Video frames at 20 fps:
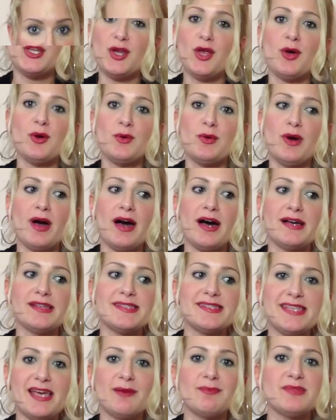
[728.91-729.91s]
You know,
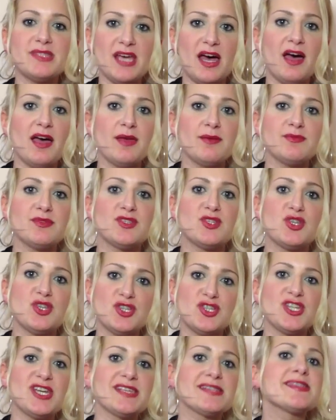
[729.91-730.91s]
sometimes
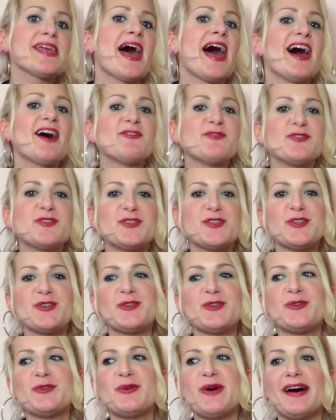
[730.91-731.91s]
you just have
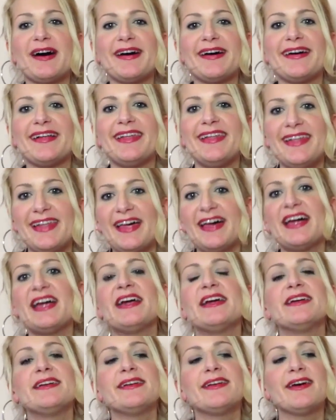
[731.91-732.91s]
to
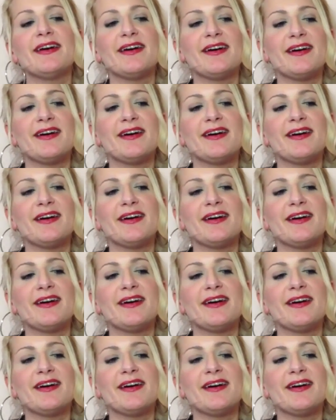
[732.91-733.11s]
learn